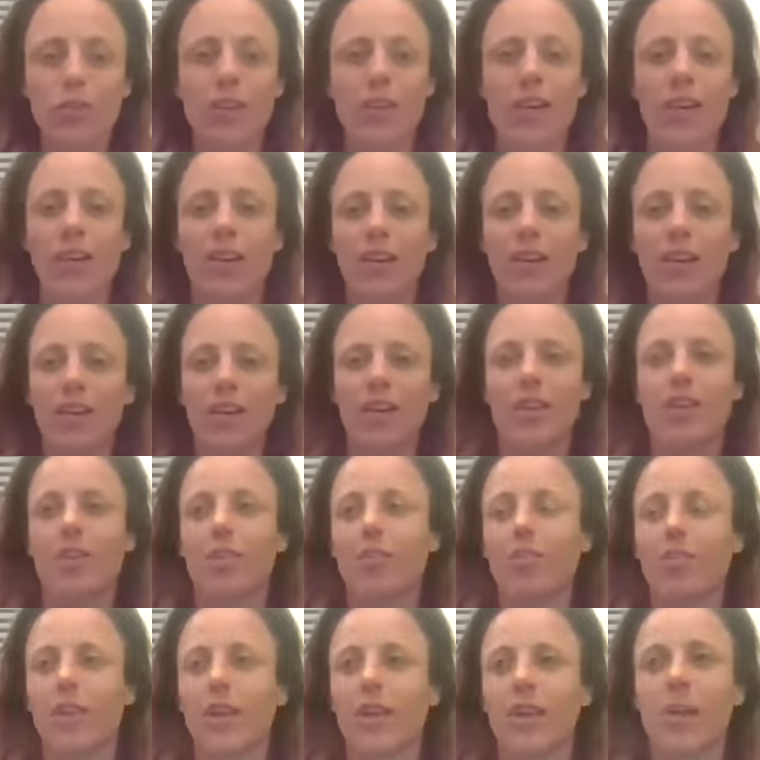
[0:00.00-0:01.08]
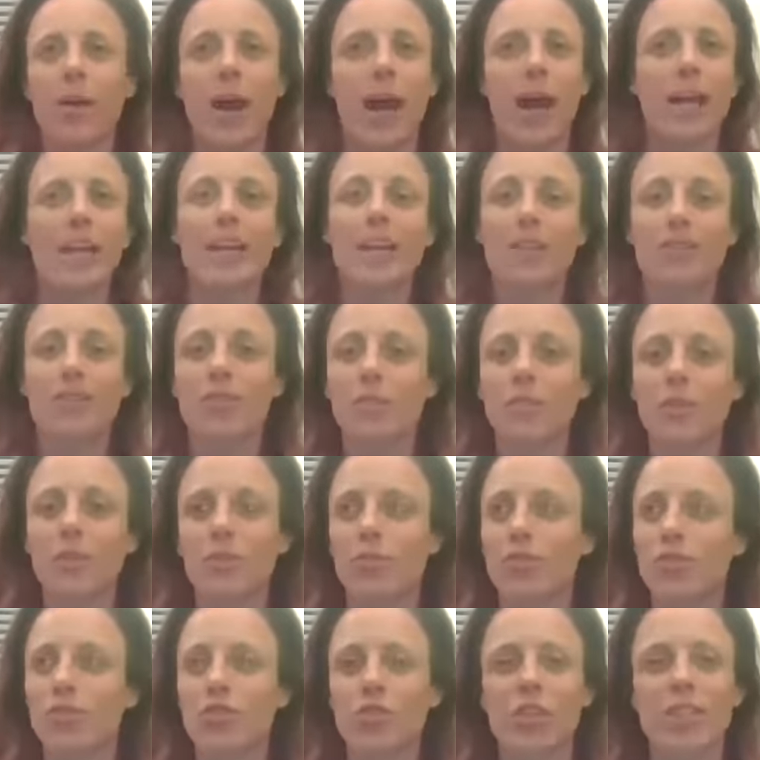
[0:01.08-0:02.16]
They, like, I give them
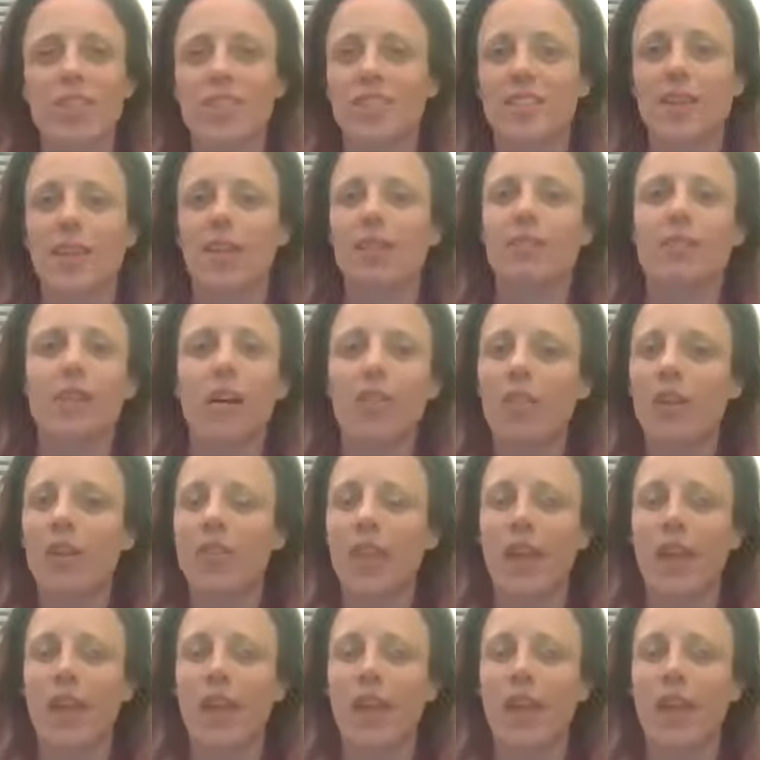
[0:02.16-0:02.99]
little treats and they love it.